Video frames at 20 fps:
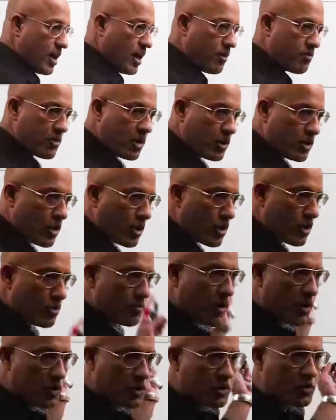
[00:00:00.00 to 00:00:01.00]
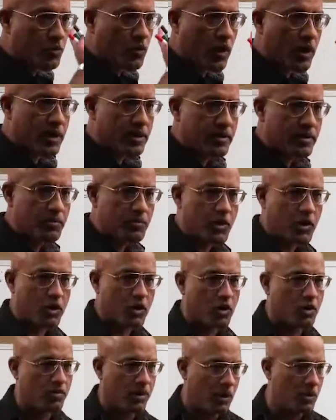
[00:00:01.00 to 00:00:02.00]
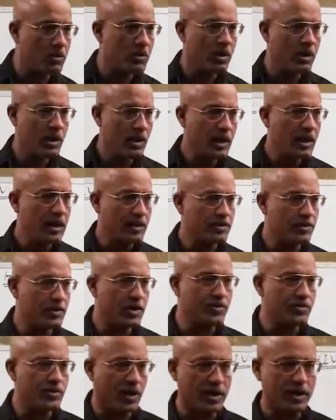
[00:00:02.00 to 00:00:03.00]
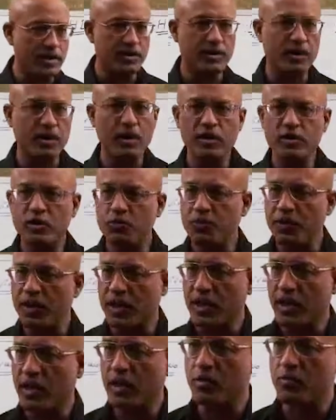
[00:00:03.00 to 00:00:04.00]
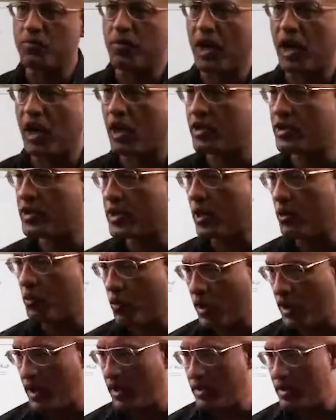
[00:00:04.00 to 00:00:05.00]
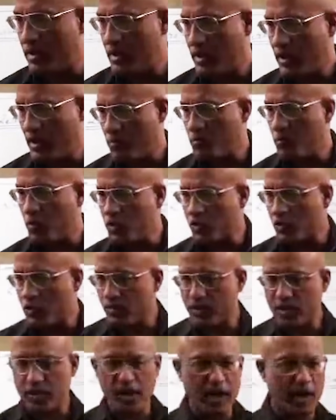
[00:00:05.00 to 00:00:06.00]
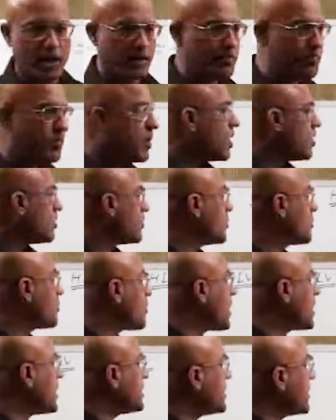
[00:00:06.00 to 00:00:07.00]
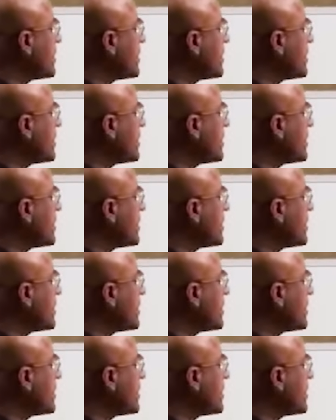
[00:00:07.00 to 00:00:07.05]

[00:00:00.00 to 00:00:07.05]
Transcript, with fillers: I'm not talking about this virus, I'm talking about generally. Generally speaking, in biological world, most of the time we find